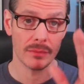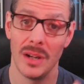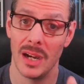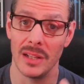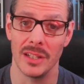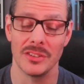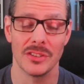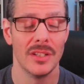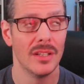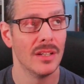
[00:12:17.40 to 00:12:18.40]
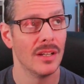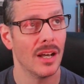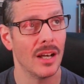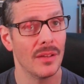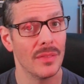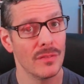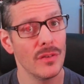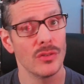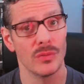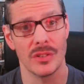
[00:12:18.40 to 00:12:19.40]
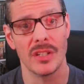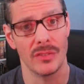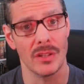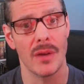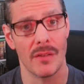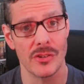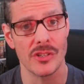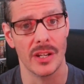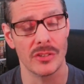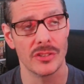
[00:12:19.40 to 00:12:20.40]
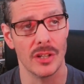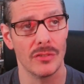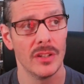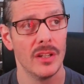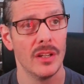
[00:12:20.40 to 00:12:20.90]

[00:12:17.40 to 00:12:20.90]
Highlights. Uh, the first one is definitely Mavra Chang herself,